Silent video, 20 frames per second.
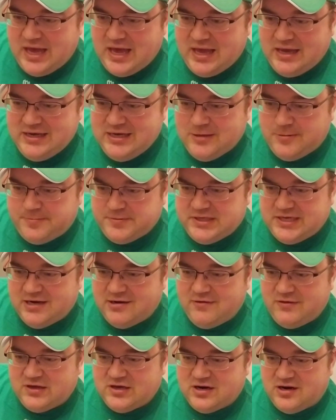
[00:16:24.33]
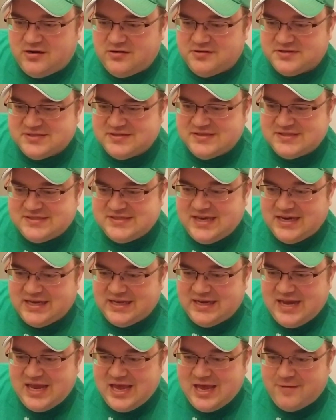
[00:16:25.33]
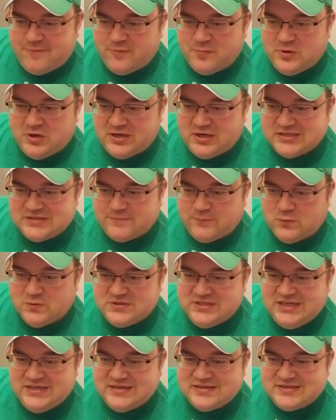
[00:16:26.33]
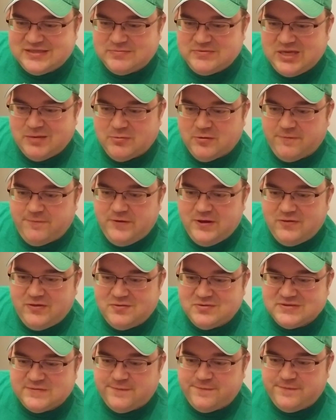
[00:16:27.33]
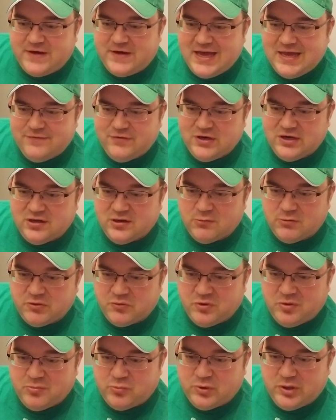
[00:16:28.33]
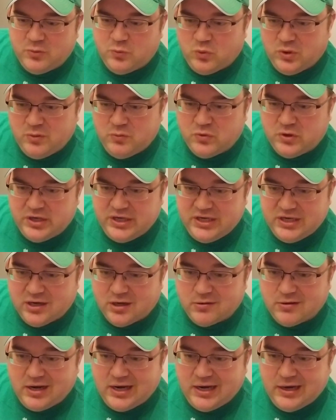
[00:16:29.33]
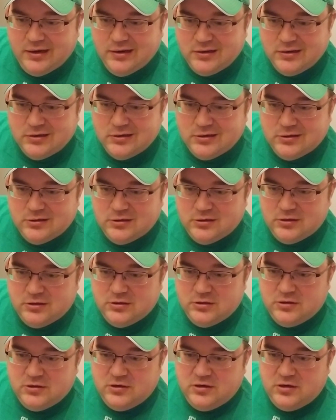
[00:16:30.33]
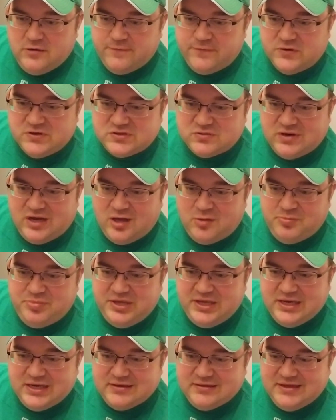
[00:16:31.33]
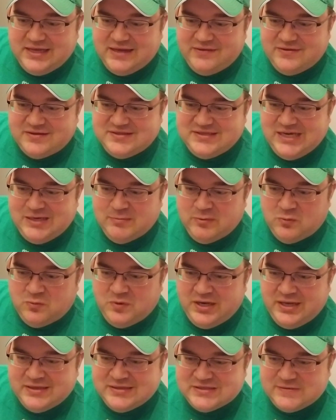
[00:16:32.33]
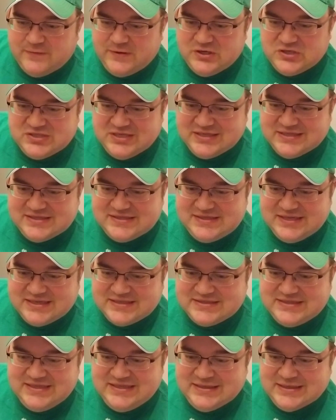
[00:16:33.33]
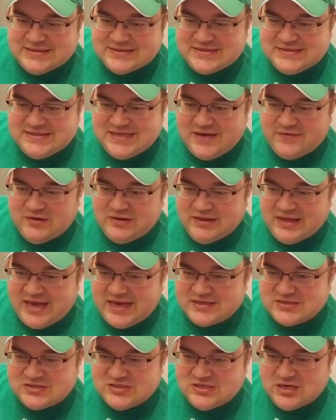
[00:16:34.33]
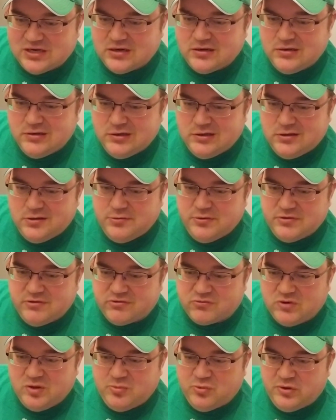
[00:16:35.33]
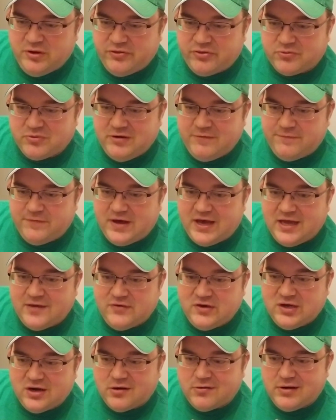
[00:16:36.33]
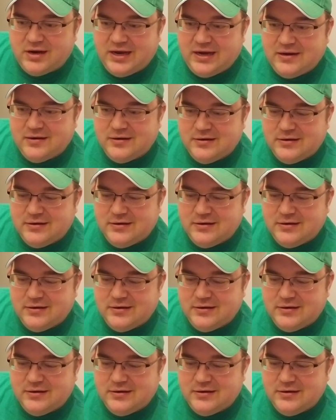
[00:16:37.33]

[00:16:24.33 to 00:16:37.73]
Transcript: He helped carry the Cardinals in the second half from August 14 to September 5th. He was 5-0 with a 1.11 ERA. First round pick, led the team in wins, finishing 16-7 last year with a 3.35 ERA.